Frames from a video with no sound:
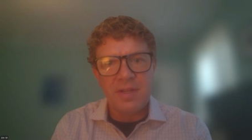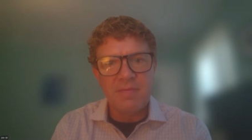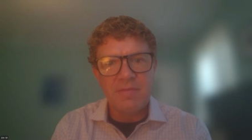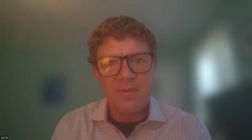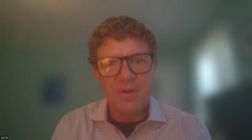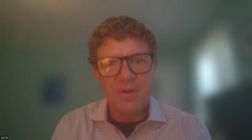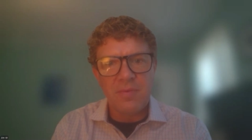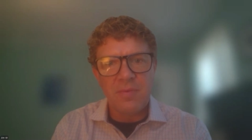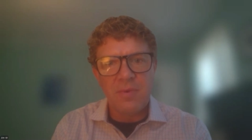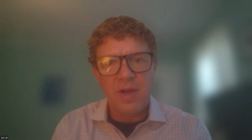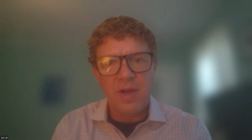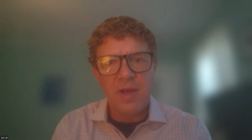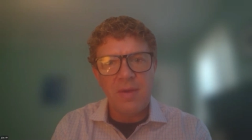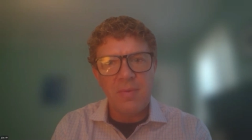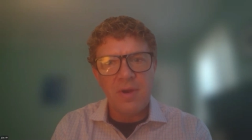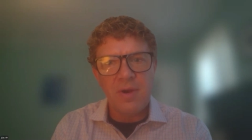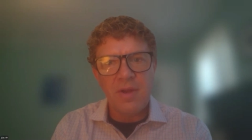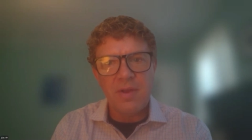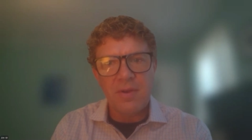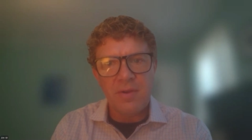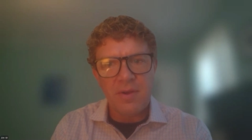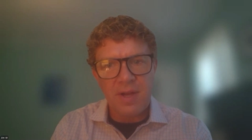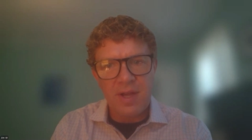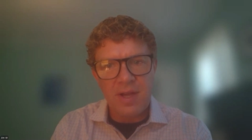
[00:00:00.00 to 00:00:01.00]
in a way where
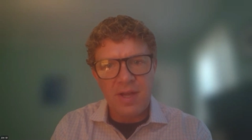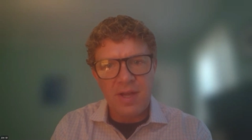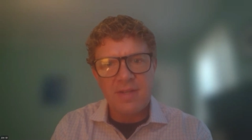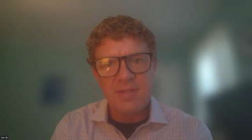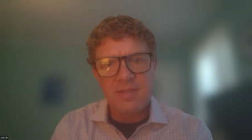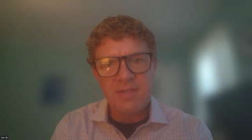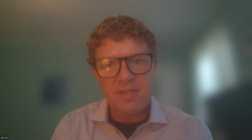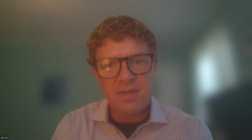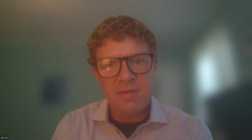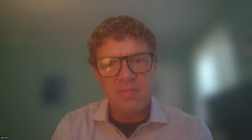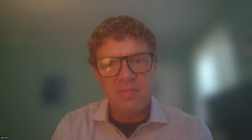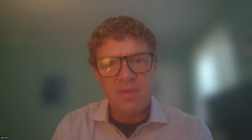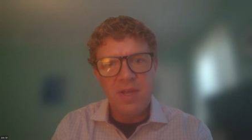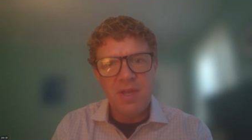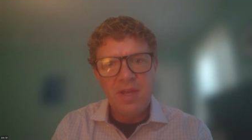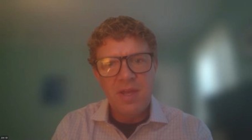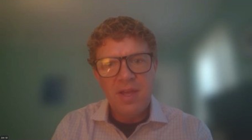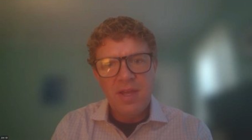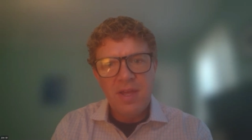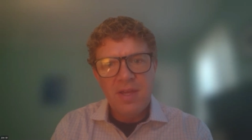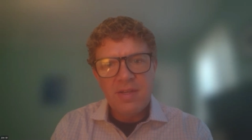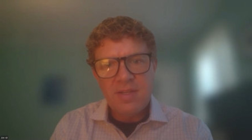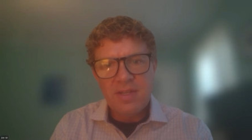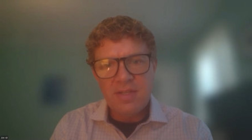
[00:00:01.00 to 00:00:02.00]
you're accustomed
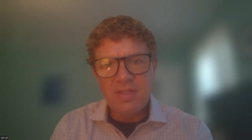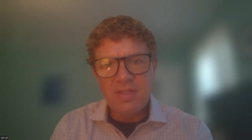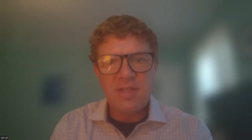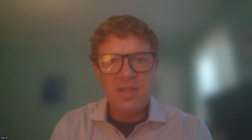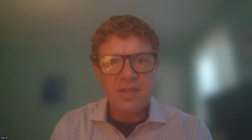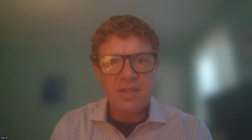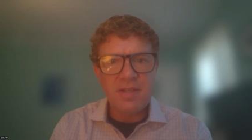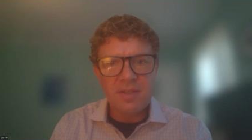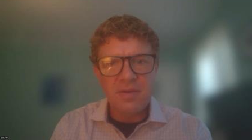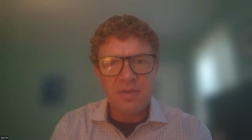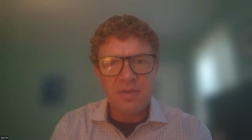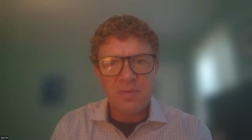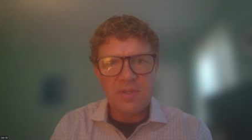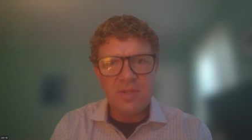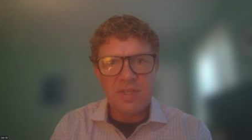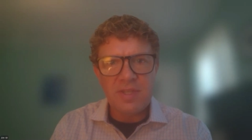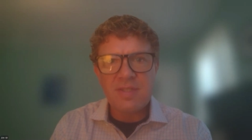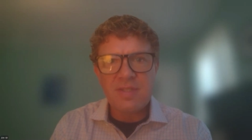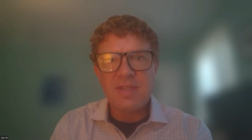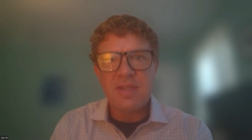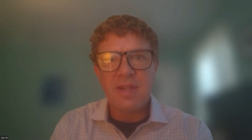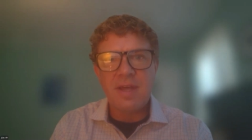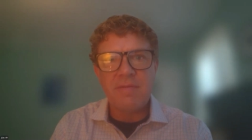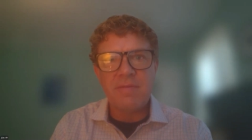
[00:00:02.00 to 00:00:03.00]
to dealing with
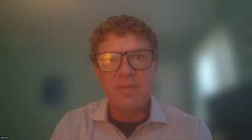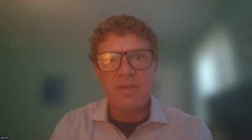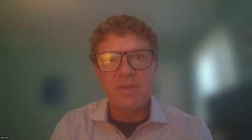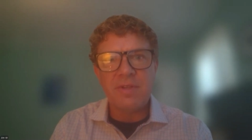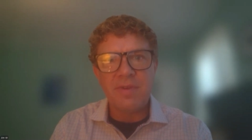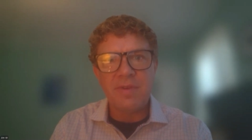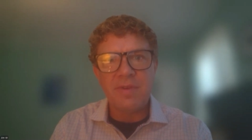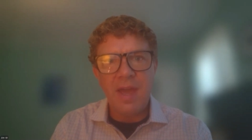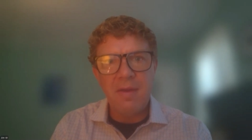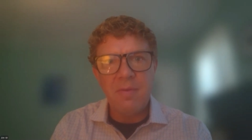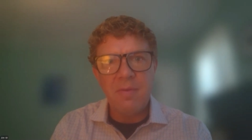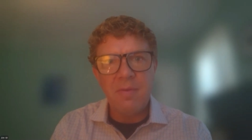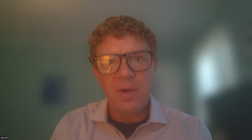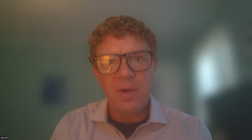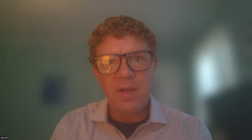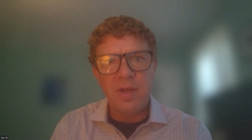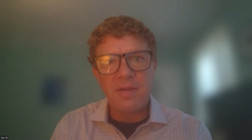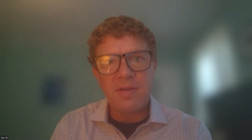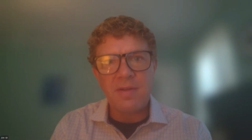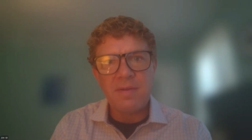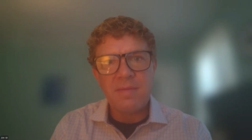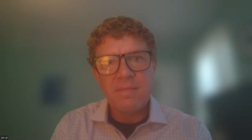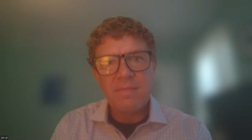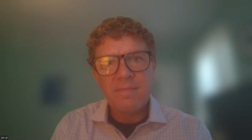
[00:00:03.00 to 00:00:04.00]
this level of
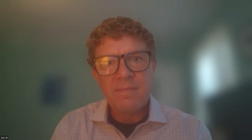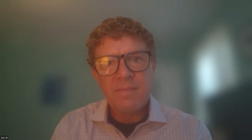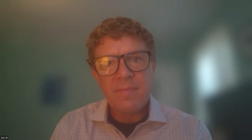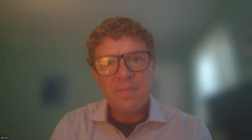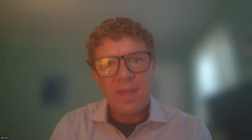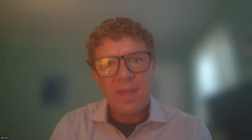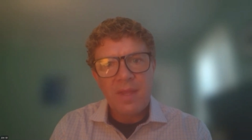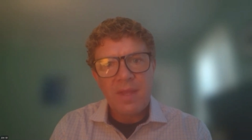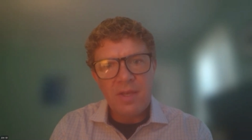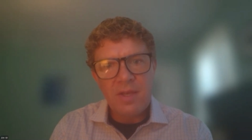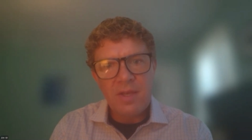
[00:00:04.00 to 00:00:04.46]
headwind. There